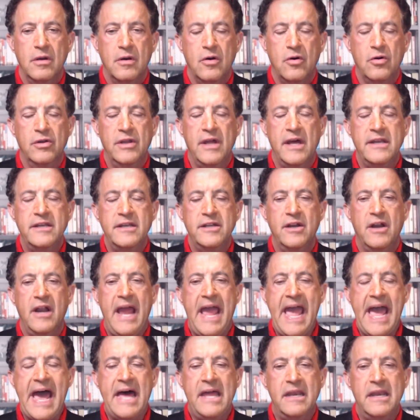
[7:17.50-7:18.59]
hold on to your
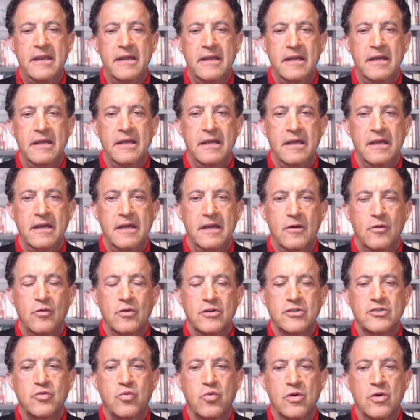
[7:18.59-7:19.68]
hat,
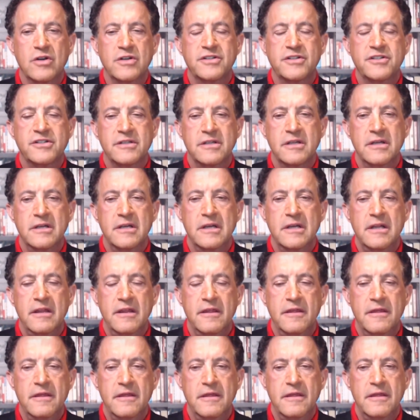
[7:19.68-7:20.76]
was worse
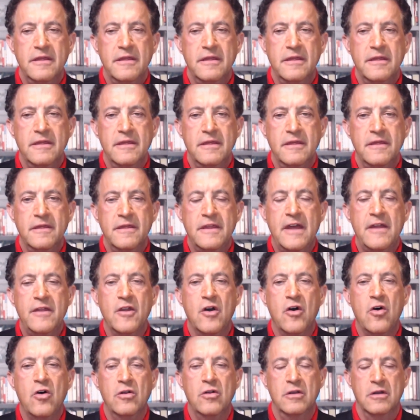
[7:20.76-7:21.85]
than the
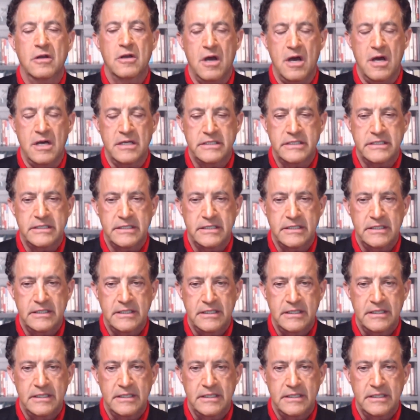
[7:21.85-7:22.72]
Holocaust.